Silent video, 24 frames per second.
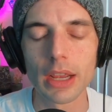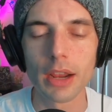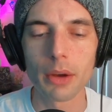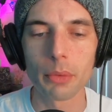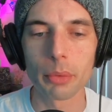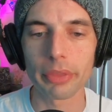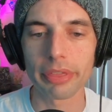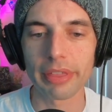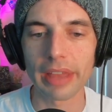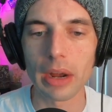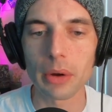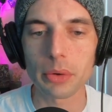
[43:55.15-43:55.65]

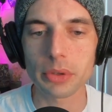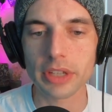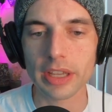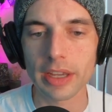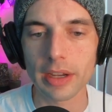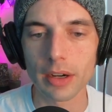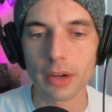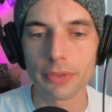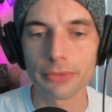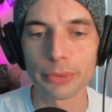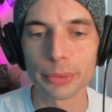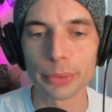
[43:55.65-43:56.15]
Without
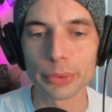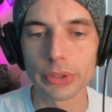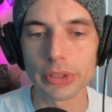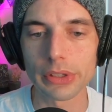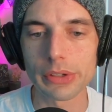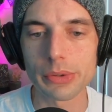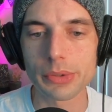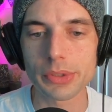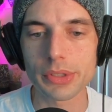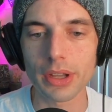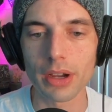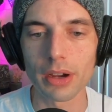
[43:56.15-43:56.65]
careful
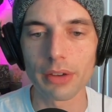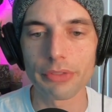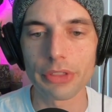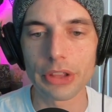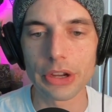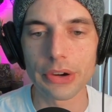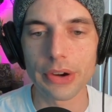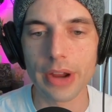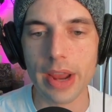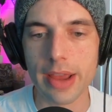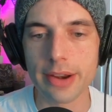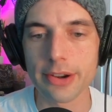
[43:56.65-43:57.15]
use of
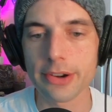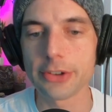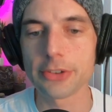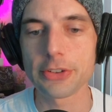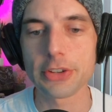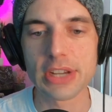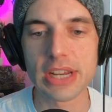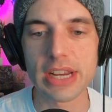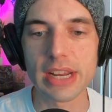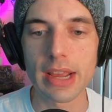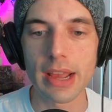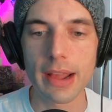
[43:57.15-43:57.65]
their
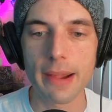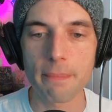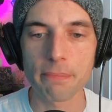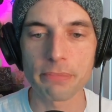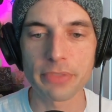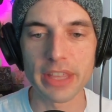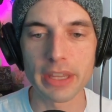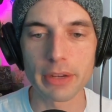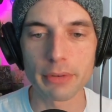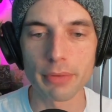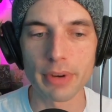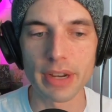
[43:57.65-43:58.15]
energy,
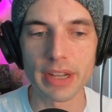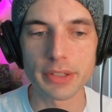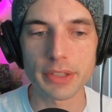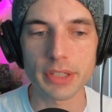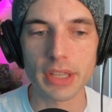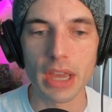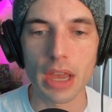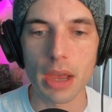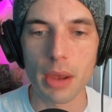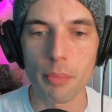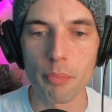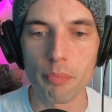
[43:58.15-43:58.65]
they
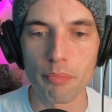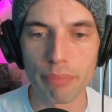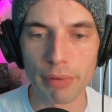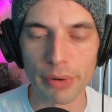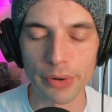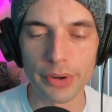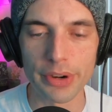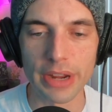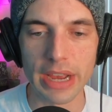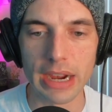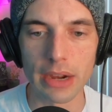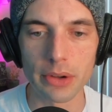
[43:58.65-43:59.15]
risk
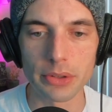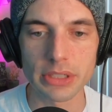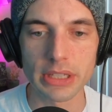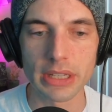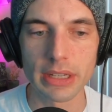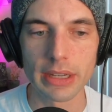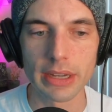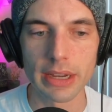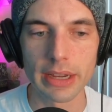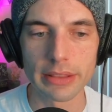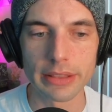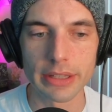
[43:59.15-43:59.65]
burnout
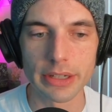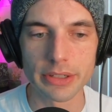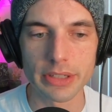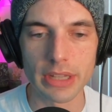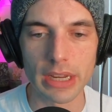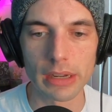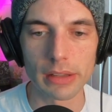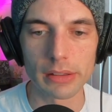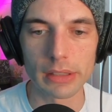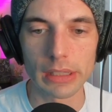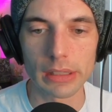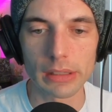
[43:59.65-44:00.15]
in their
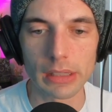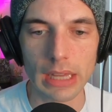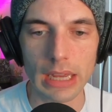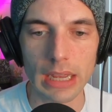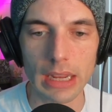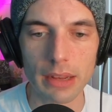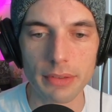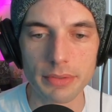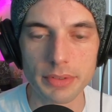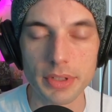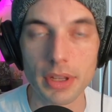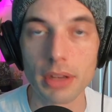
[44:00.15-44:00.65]
daily lives.